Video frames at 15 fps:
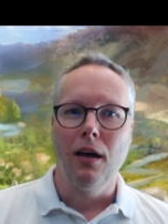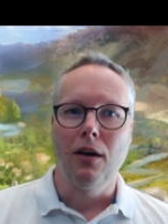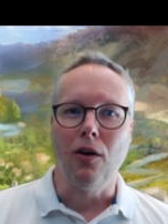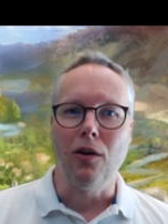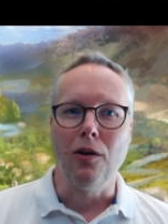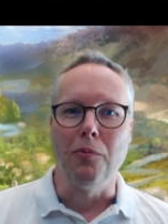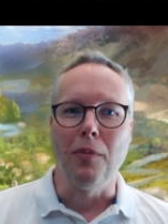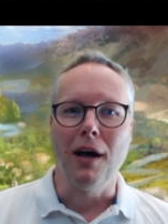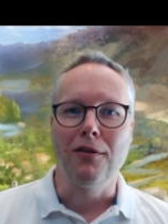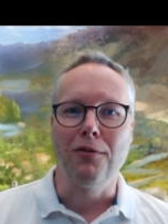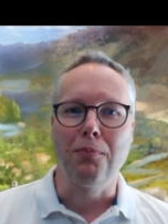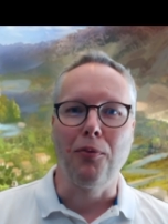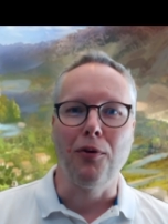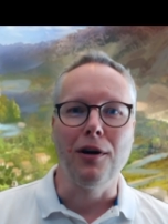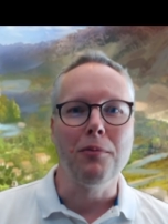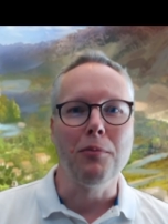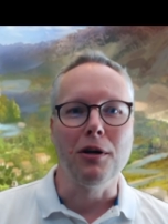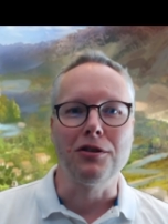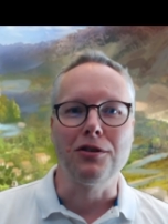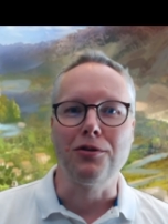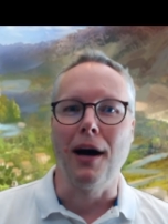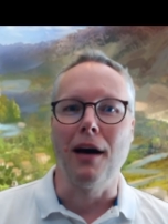Gollum has pretty
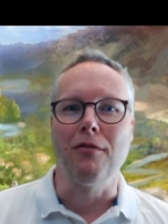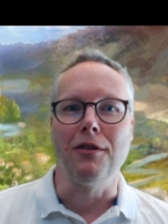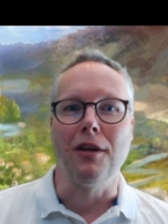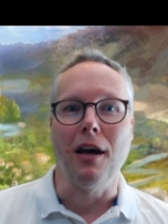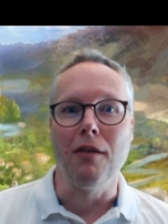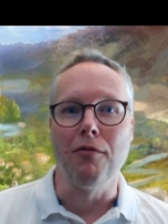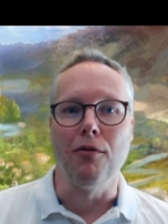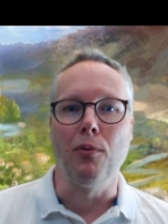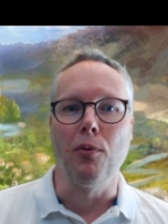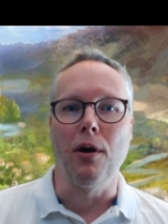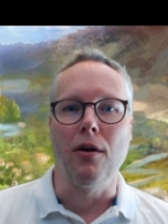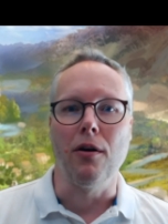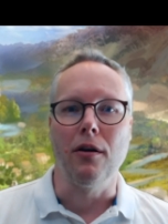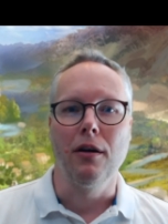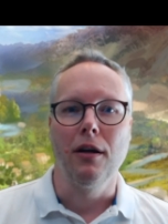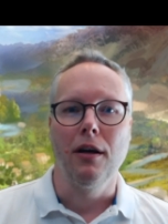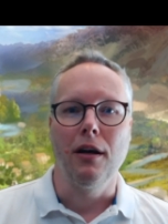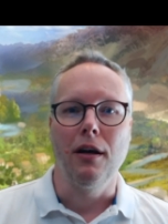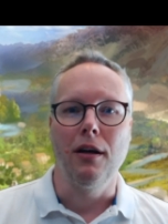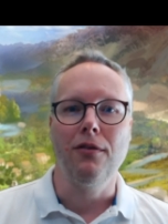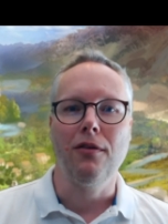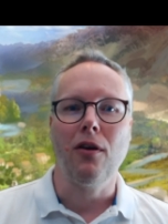much traveled everywhere.
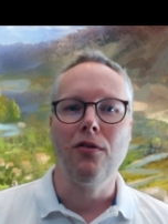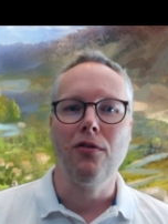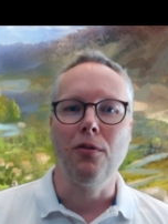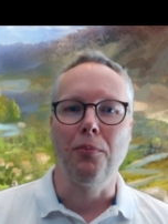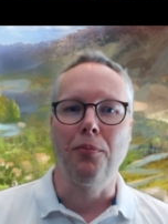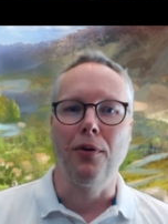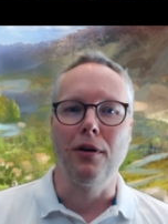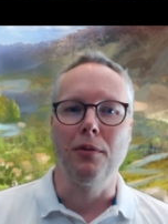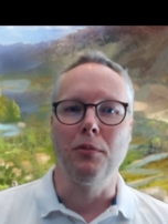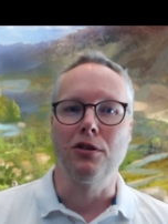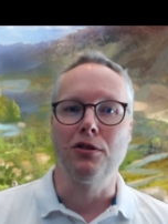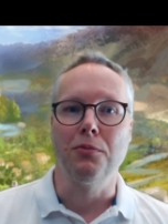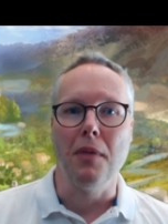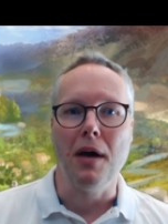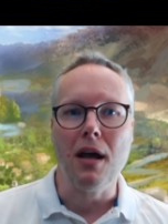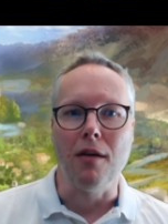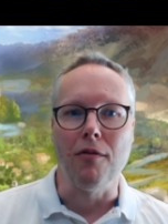He's also pretty much met